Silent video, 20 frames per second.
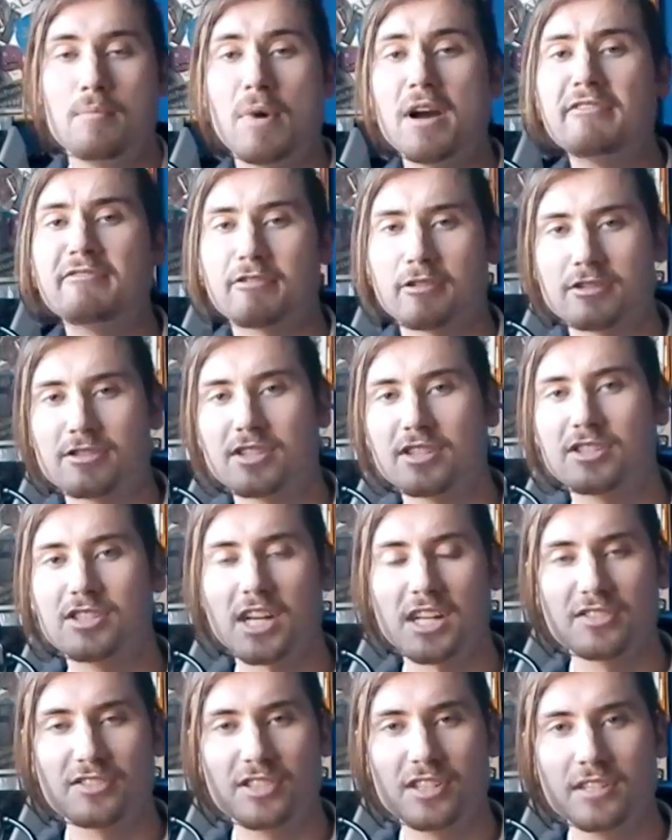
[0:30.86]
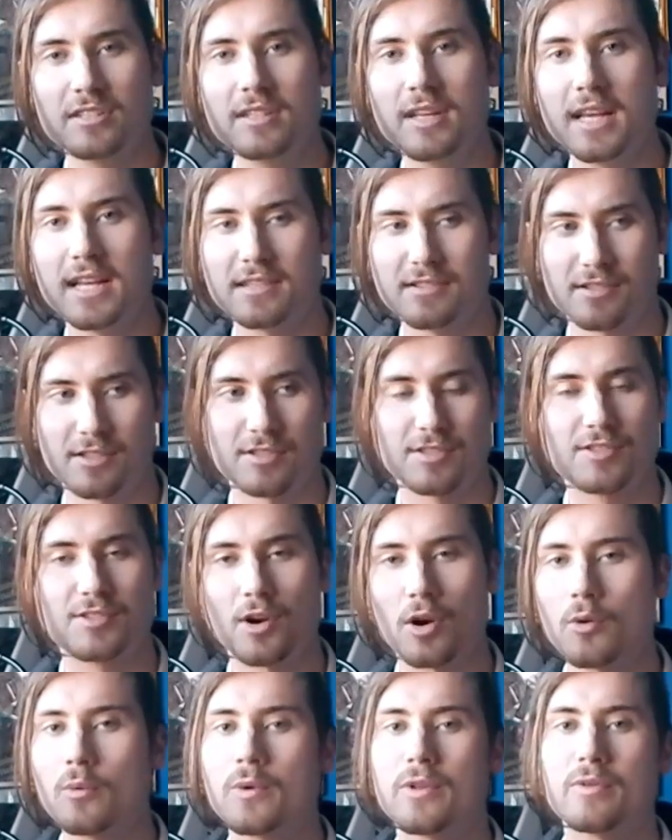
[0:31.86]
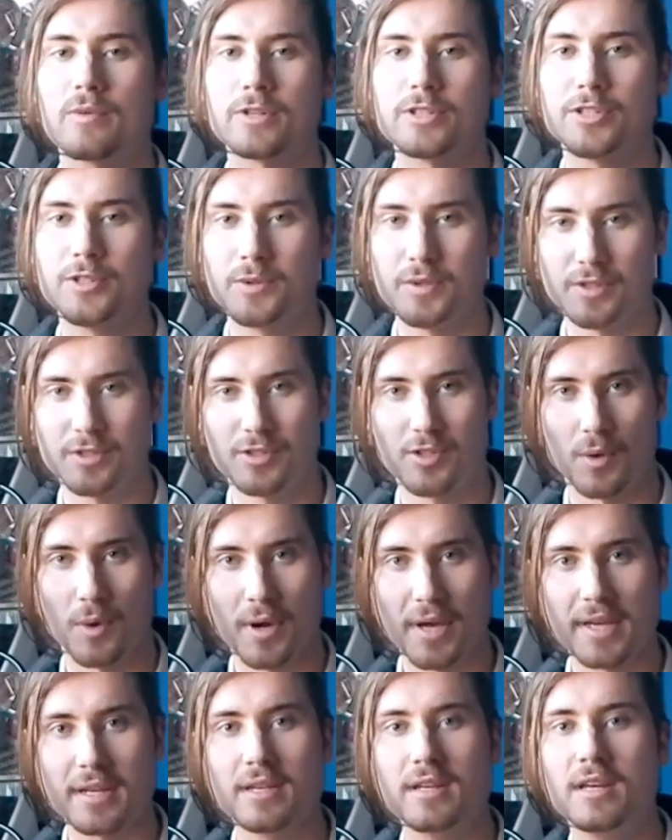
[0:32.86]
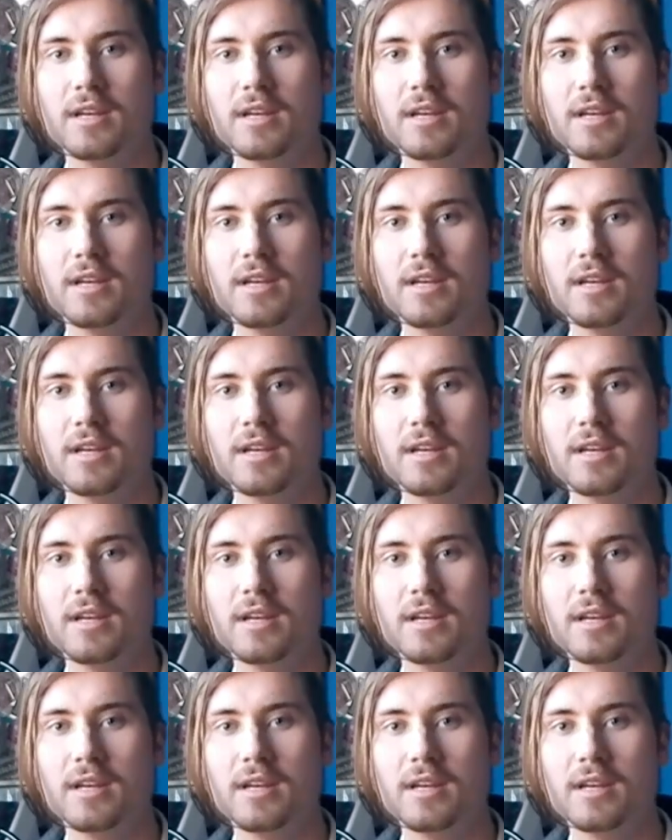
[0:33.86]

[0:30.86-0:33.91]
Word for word: My first suggestion is to start with what you enjoy.